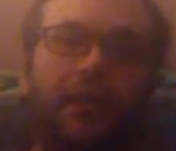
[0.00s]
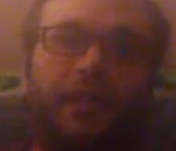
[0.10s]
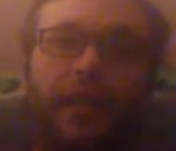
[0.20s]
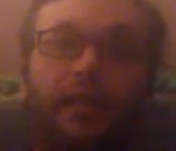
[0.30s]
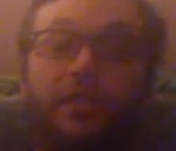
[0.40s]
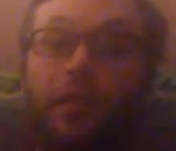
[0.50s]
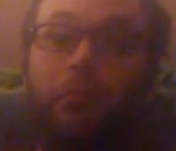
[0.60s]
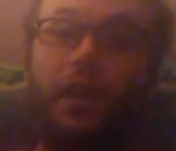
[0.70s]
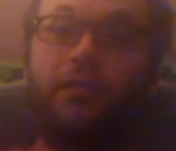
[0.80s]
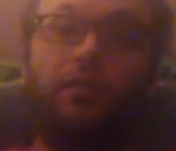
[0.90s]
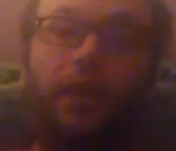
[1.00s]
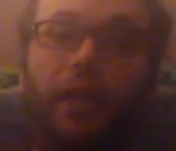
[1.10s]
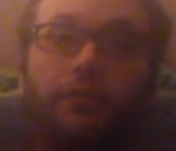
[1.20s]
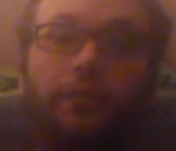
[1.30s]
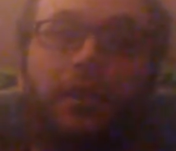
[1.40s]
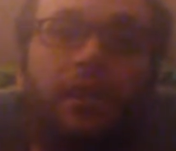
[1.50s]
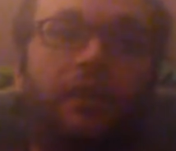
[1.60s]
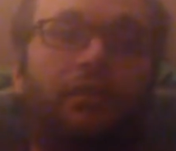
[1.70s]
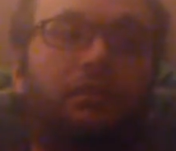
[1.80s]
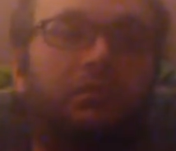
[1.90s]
a dance, I might as well have fun.